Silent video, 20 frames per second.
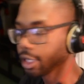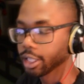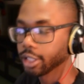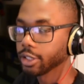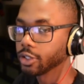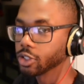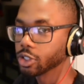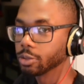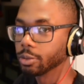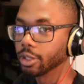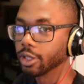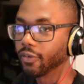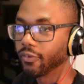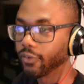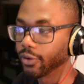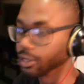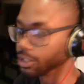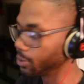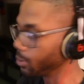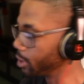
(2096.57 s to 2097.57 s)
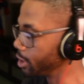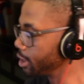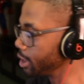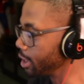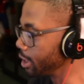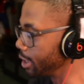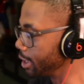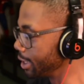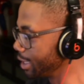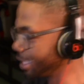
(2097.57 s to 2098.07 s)
I thought I was going to be the first one
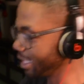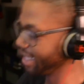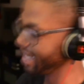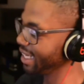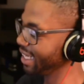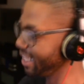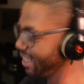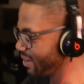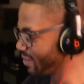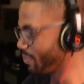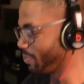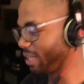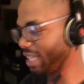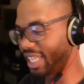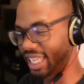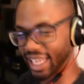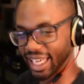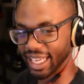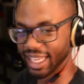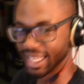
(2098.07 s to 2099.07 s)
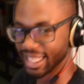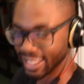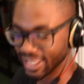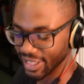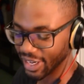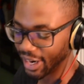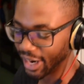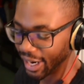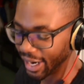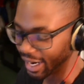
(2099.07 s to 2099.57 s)
to be kicked
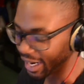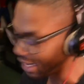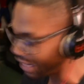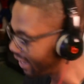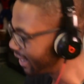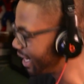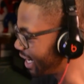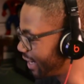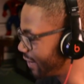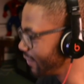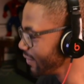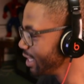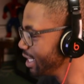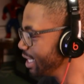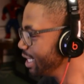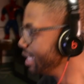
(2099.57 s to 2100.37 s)
off.